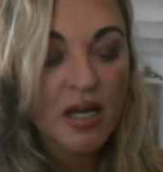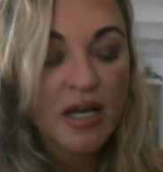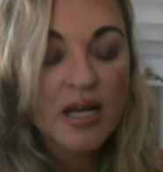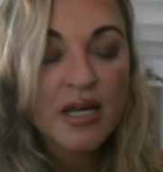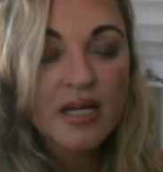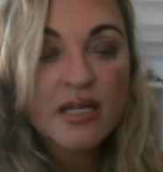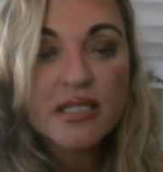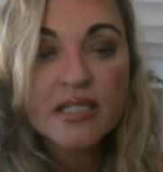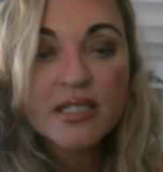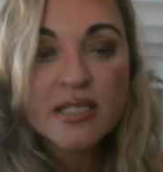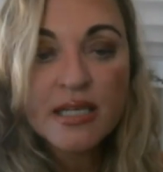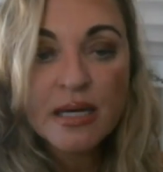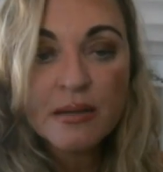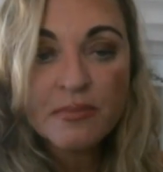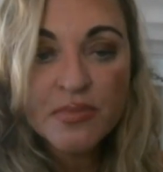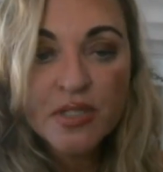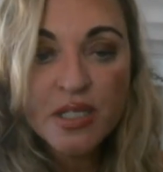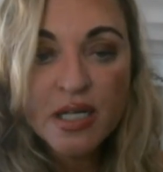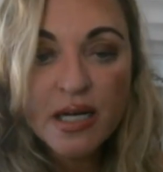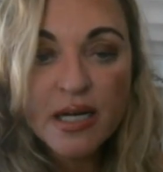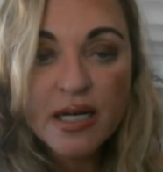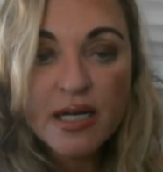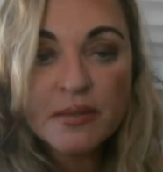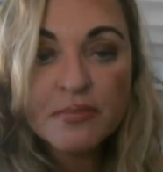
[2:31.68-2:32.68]

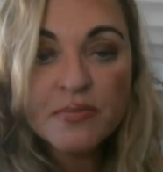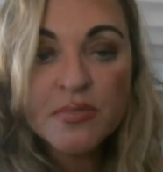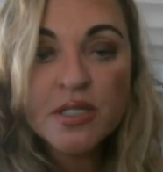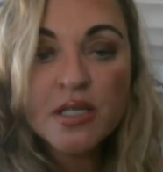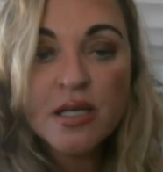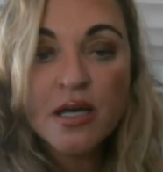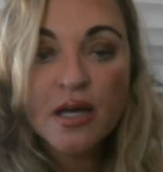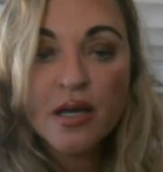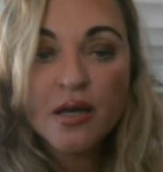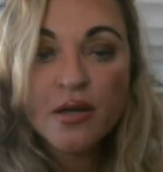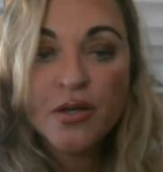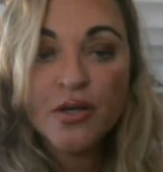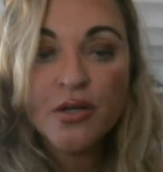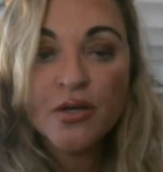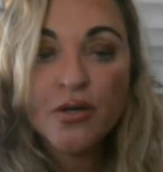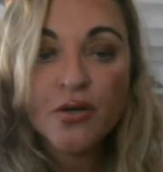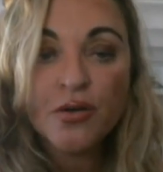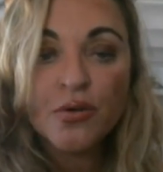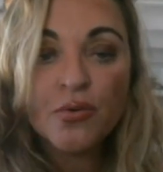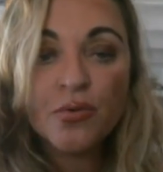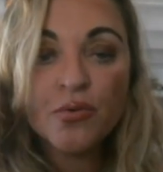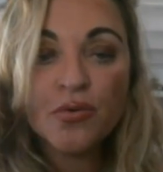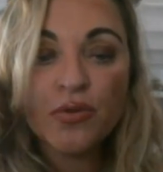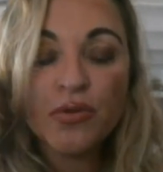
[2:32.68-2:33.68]
Sometimes, you
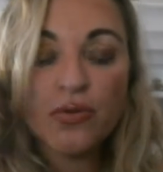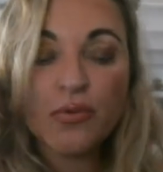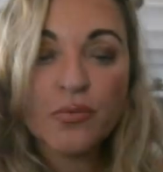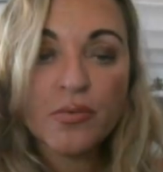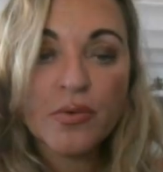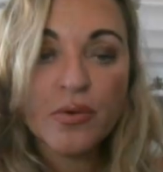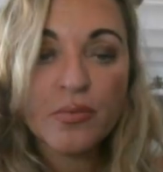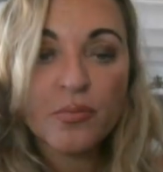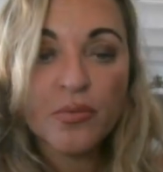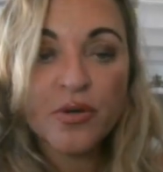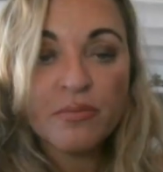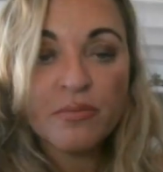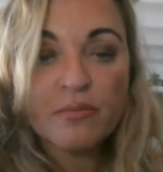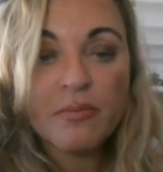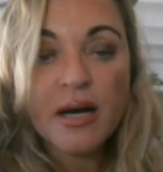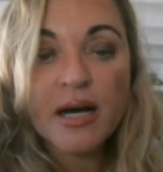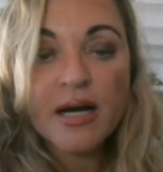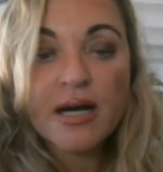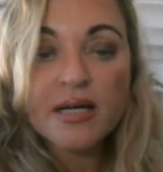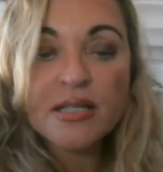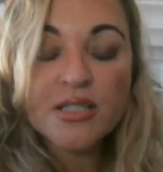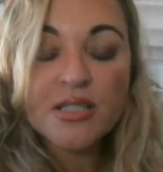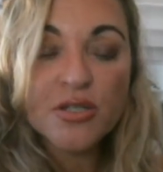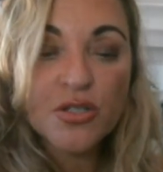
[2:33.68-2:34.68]
know, with
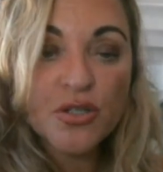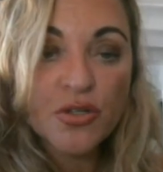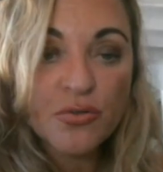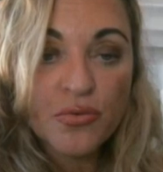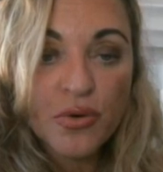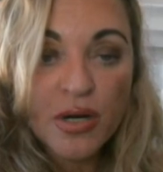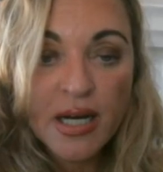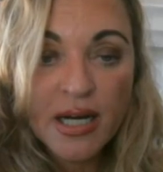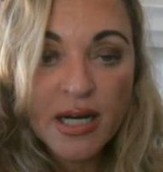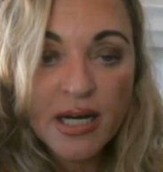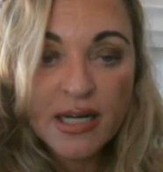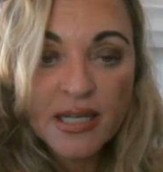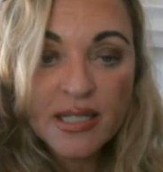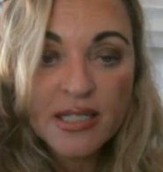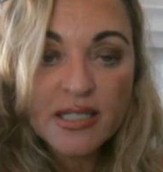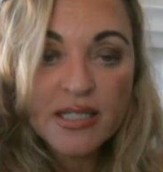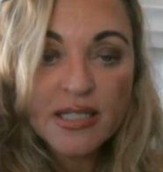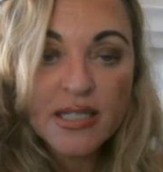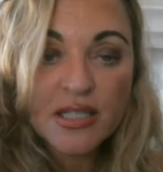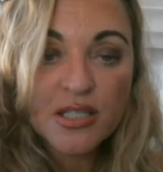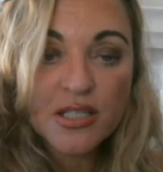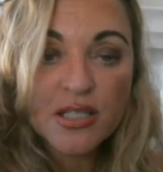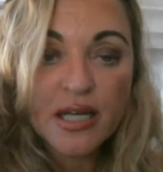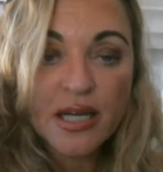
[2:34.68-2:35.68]
Mars and Uranus,
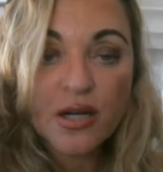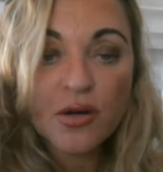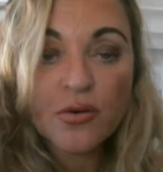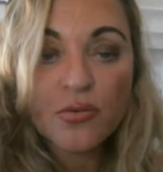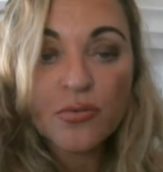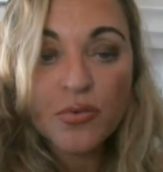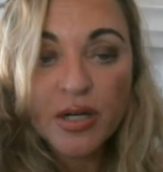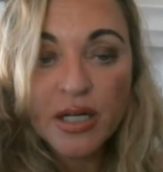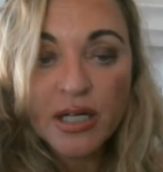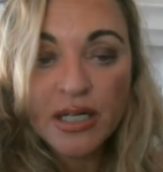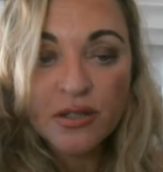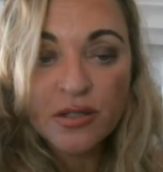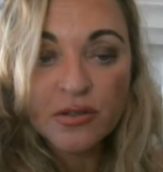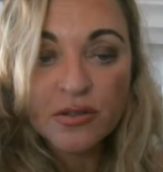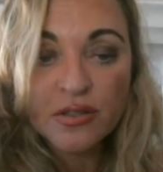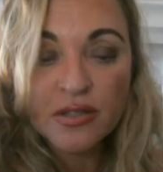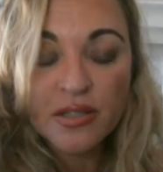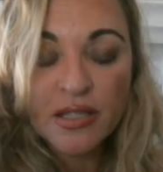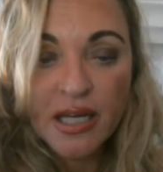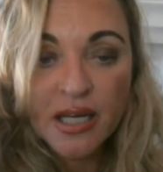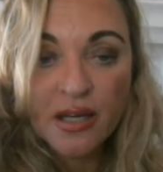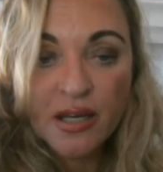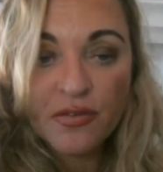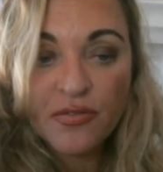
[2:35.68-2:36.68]
that's like a really good
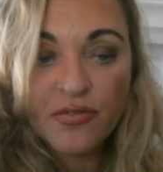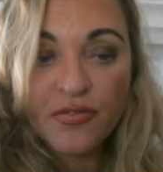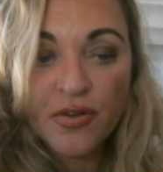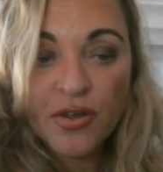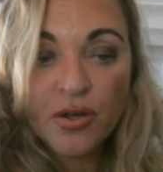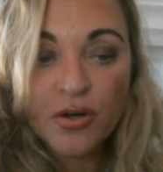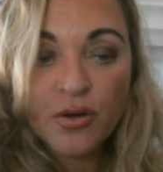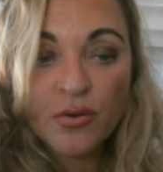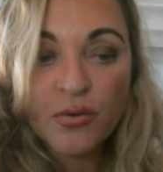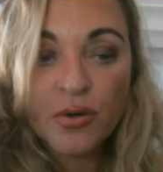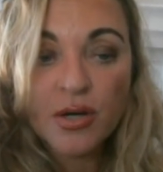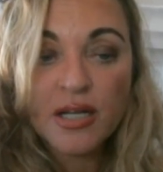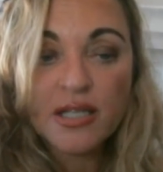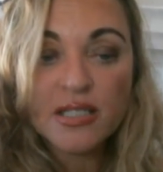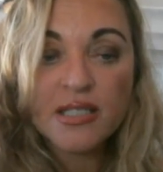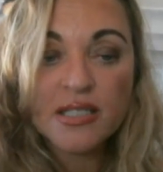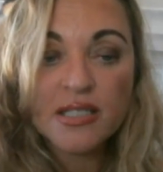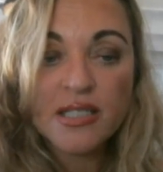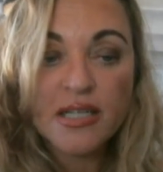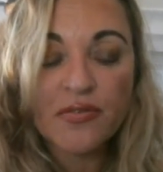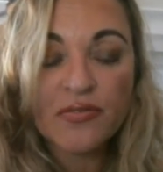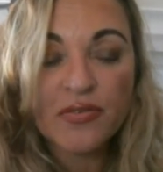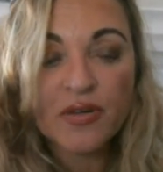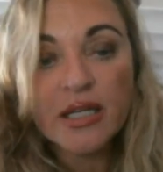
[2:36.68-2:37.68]
thing for you, and that's
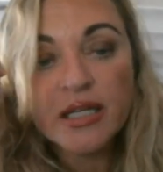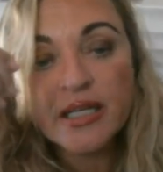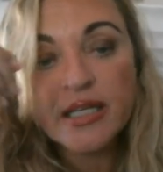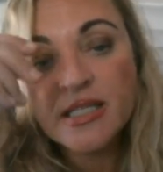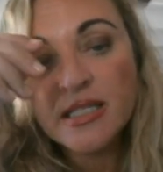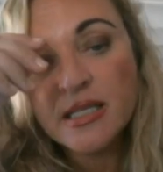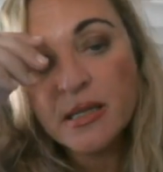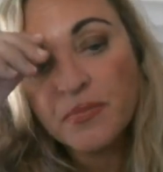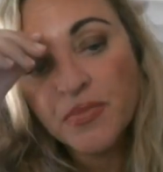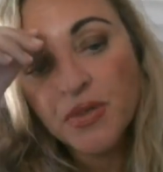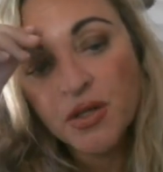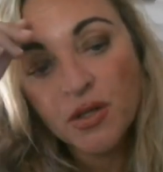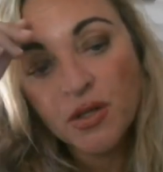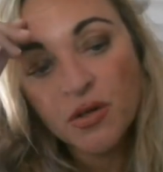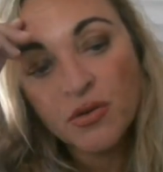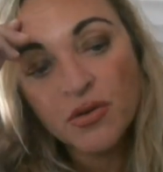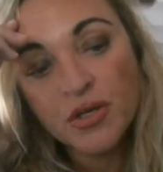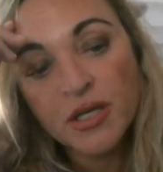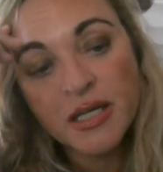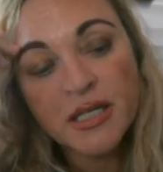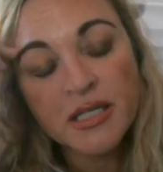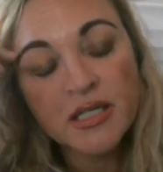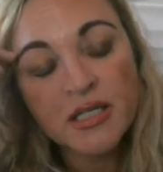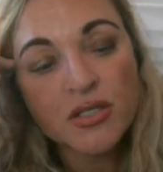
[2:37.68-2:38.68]
definitely something you
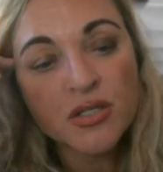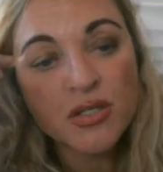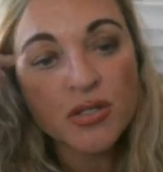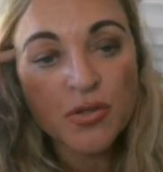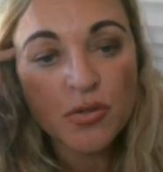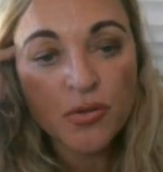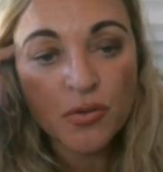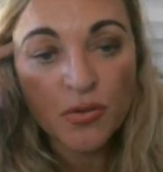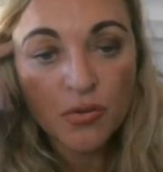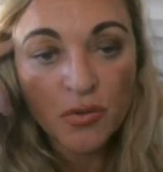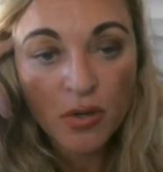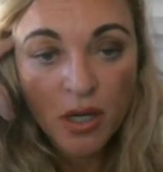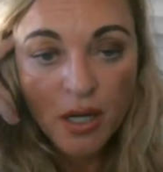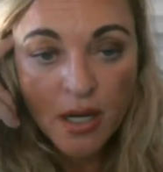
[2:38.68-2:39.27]
need to